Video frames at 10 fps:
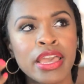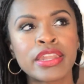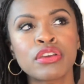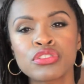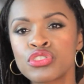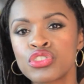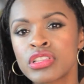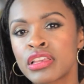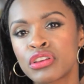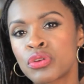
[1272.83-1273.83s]
And I also
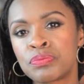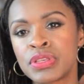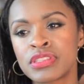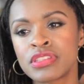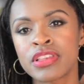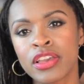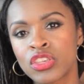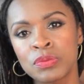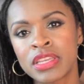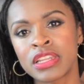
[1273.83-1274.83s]
just like her business
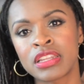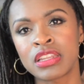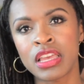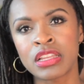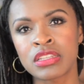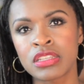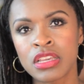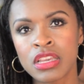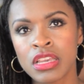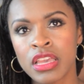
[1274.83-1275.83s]
acumen
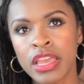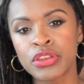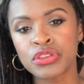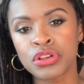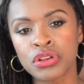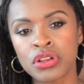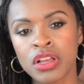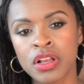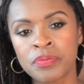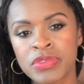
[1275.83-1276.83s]
and
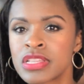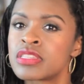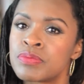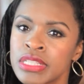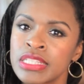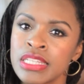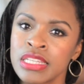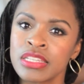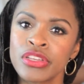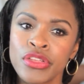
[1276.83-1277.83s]
her sensibility,